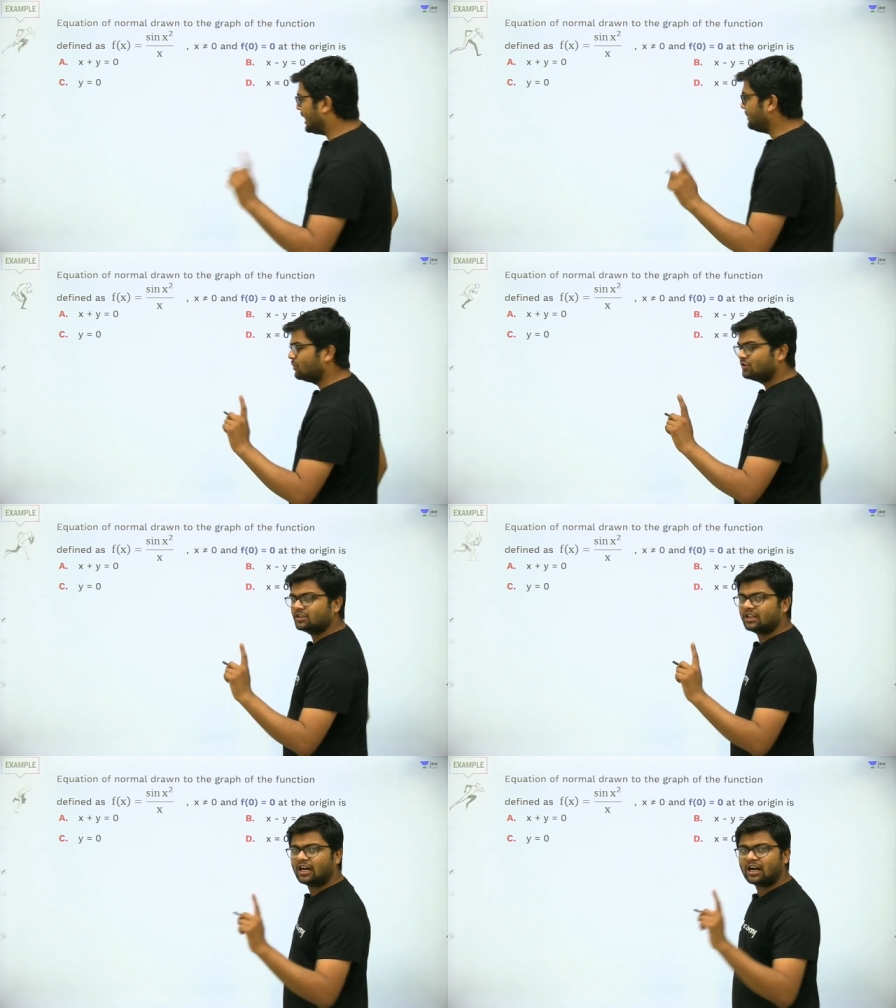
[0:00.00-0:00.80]
I am
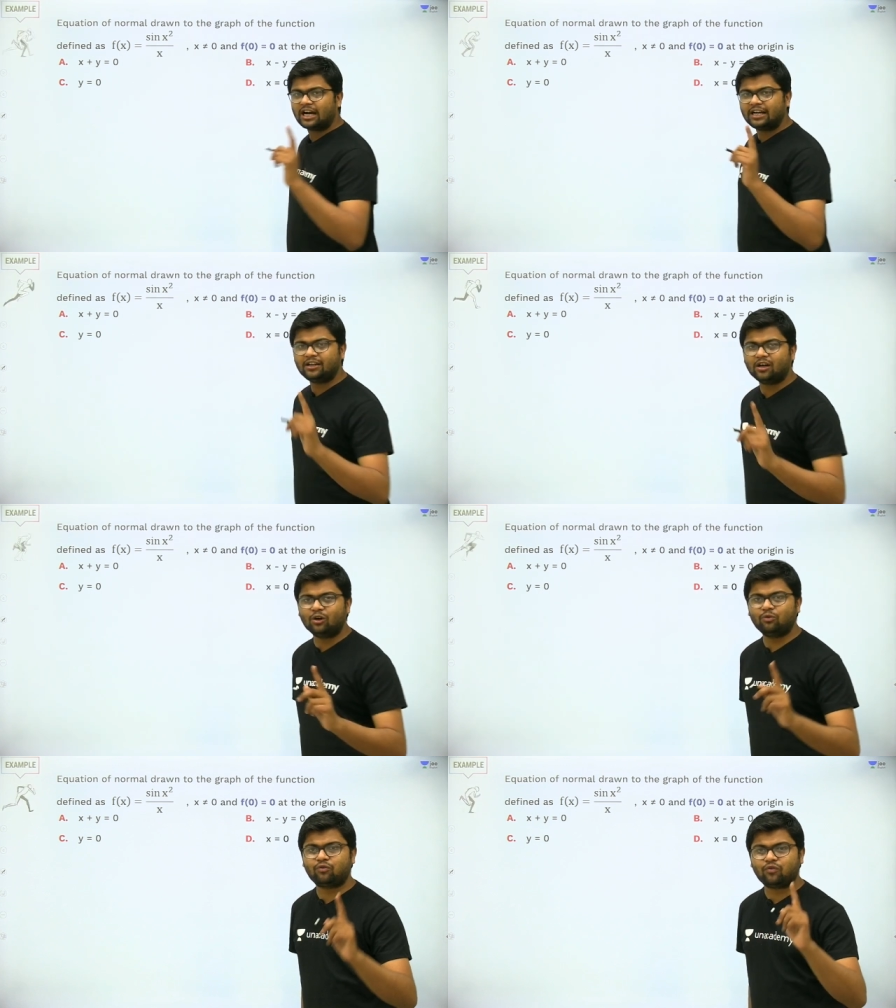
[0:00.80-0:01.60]
using the idea
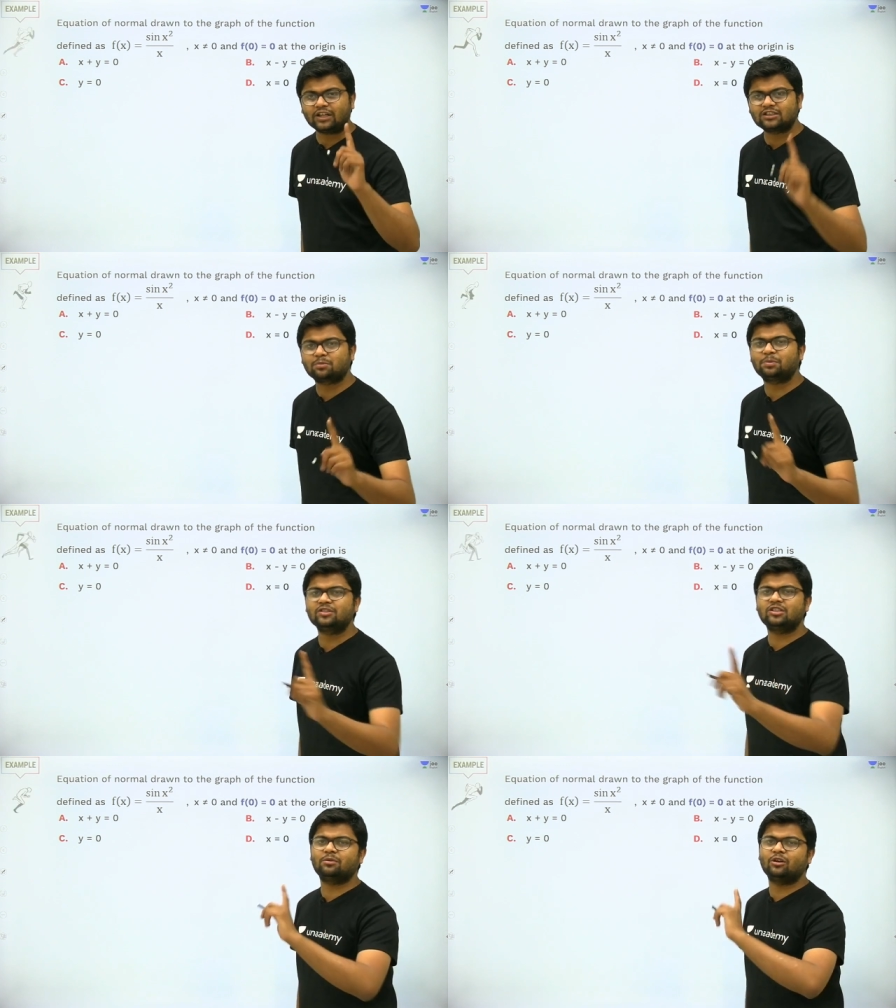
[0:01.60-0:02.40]
of first
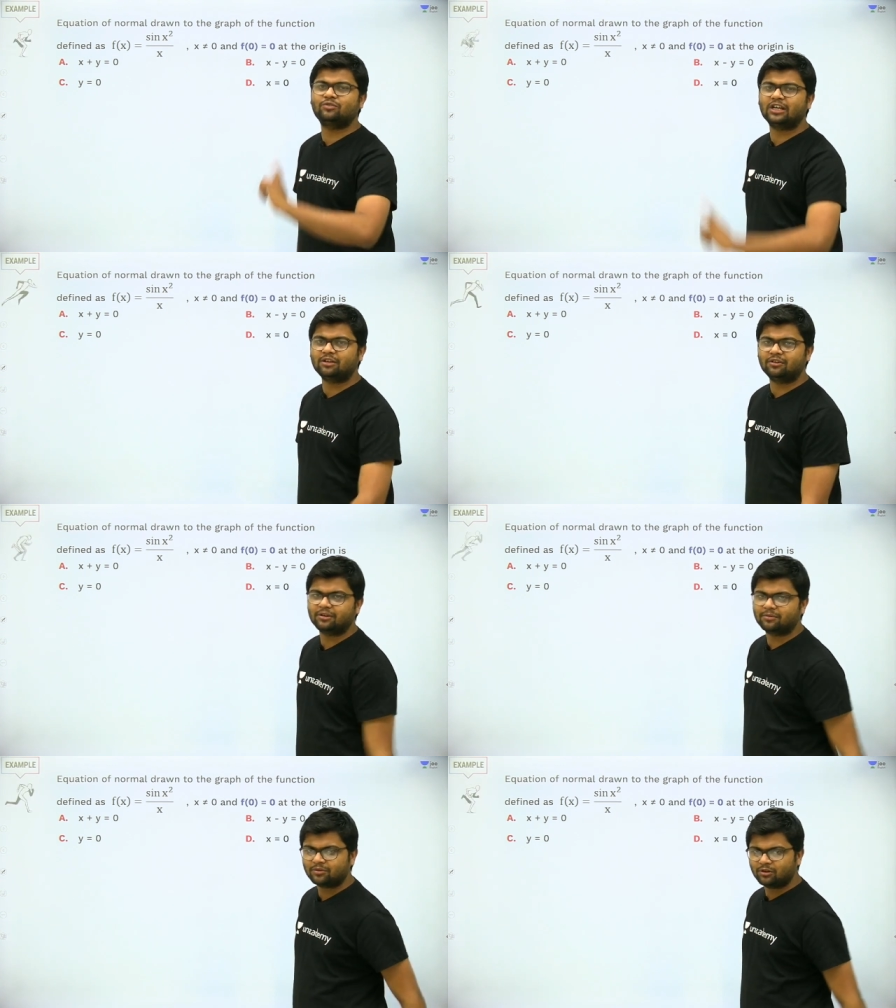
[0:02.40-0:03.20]
principle of
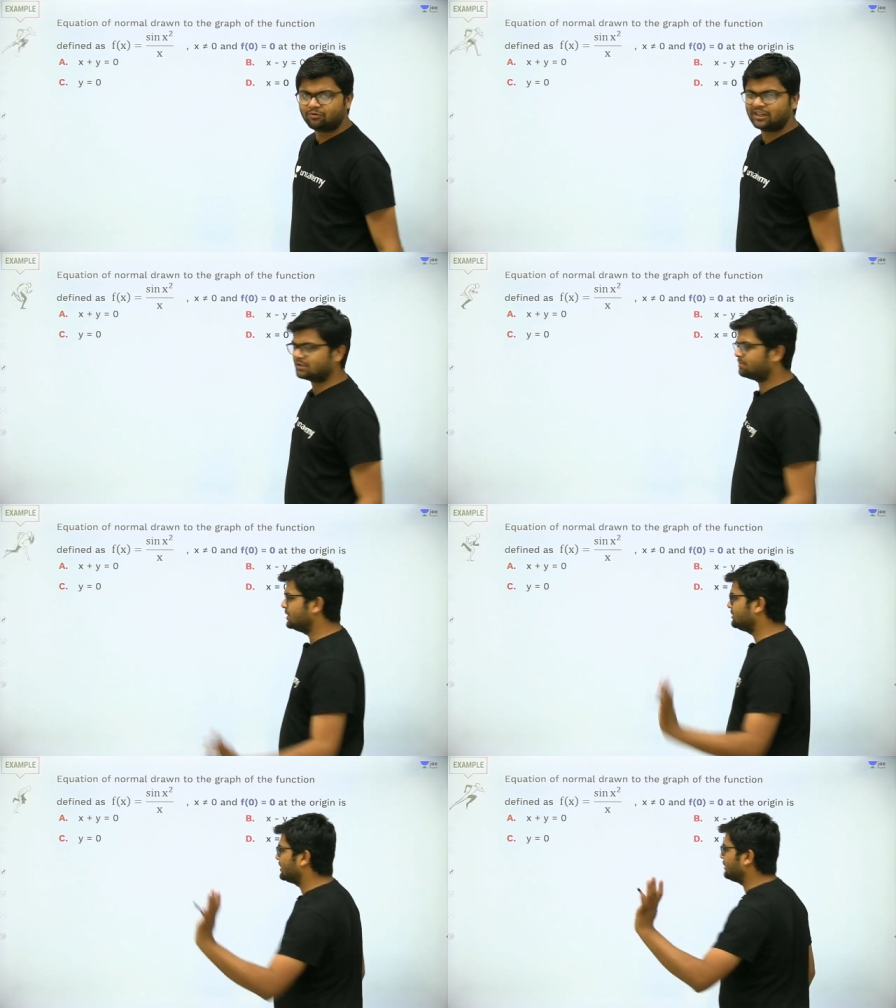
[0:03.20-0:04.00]
derivative, you know, first
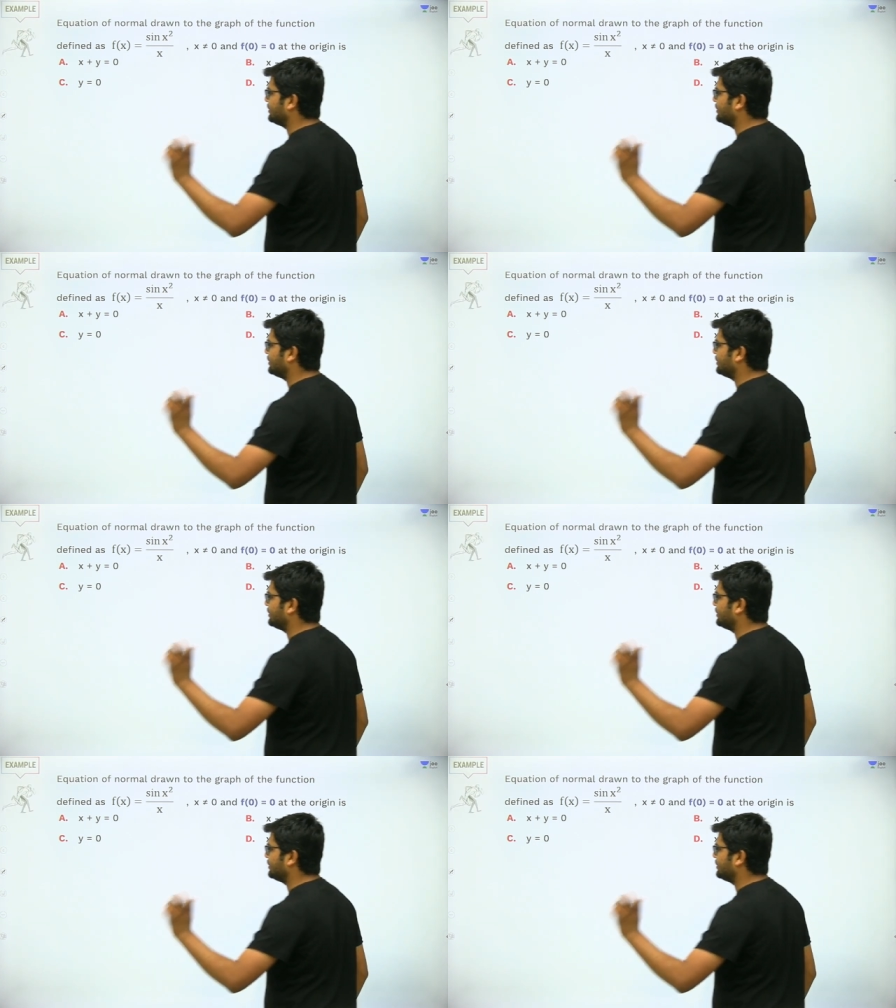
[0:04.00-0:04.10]
principle